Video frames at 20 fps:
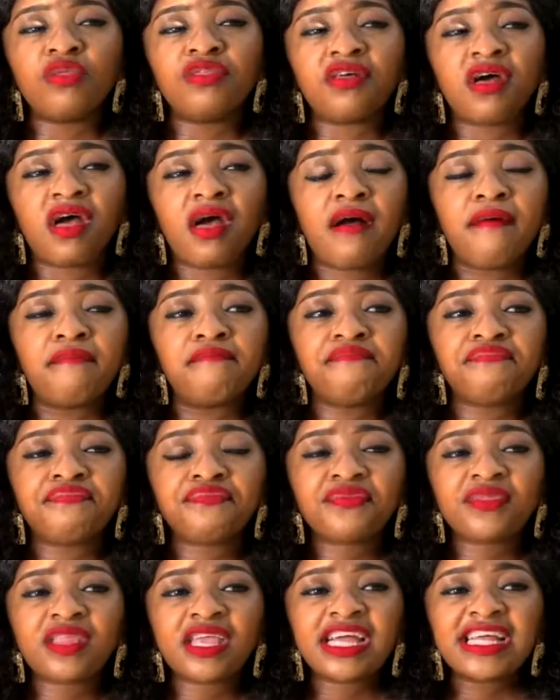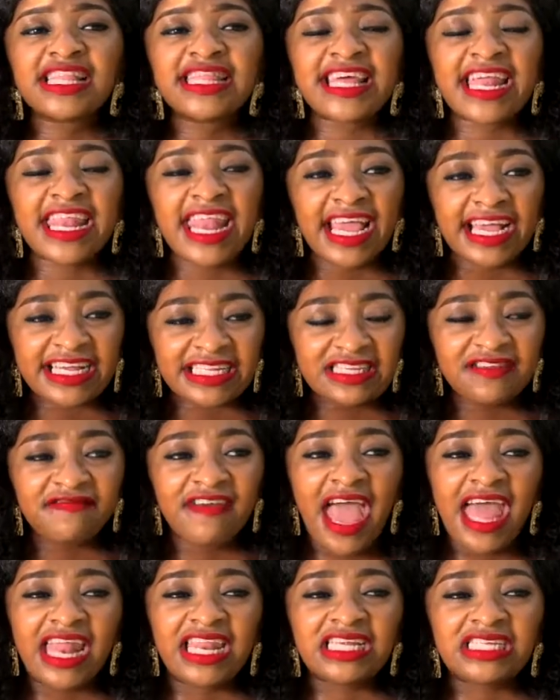the negative
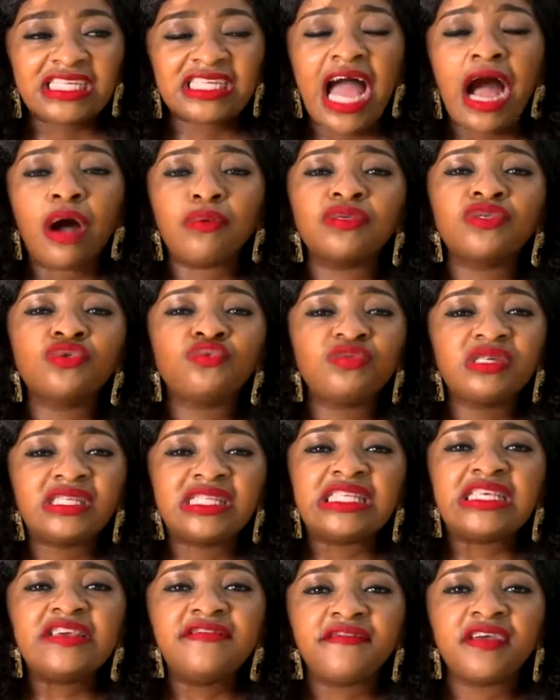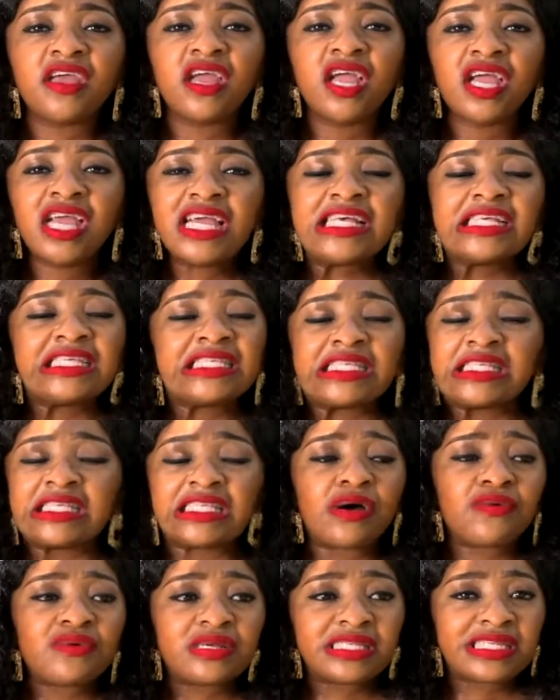energy I was receiving since
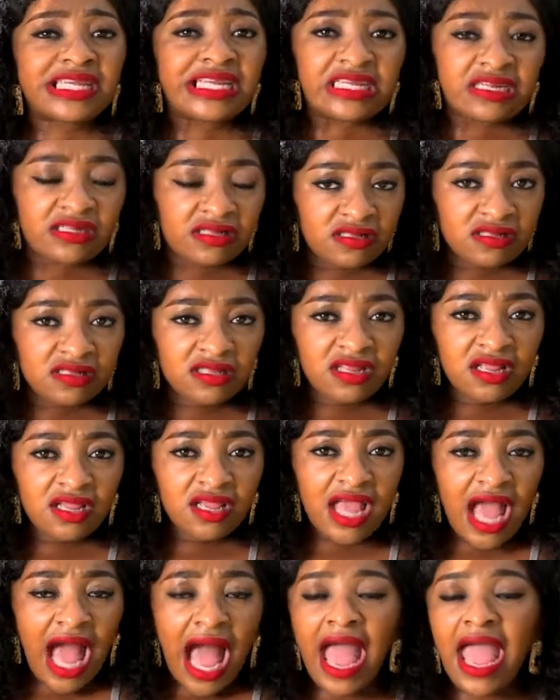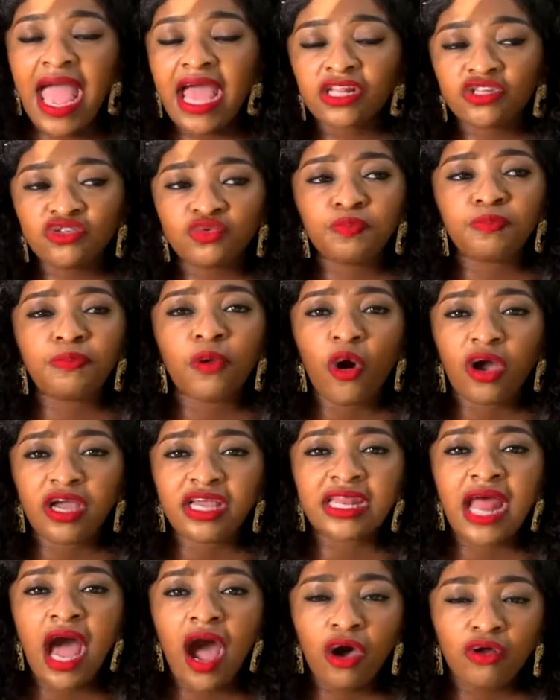I was little. I had to block
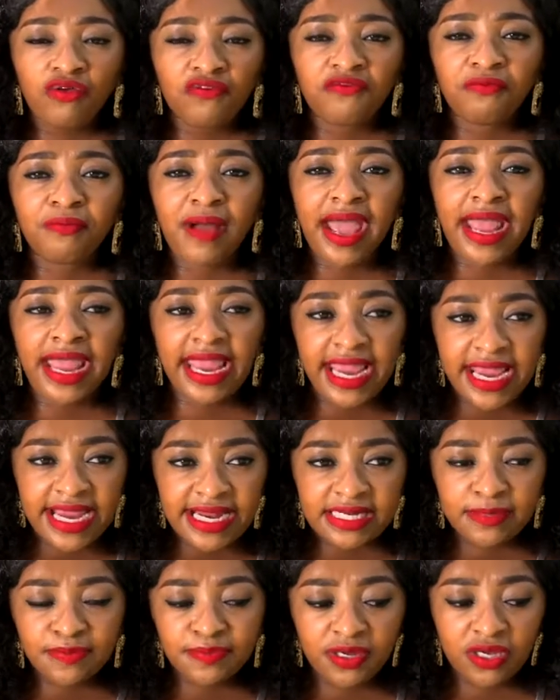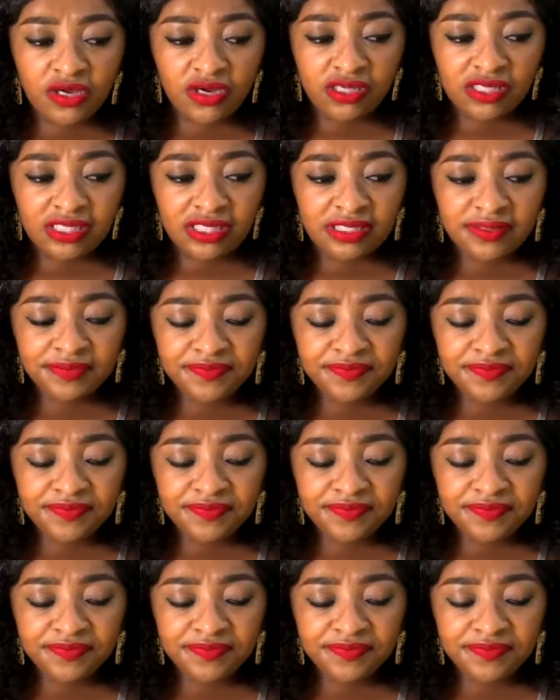it out of my head because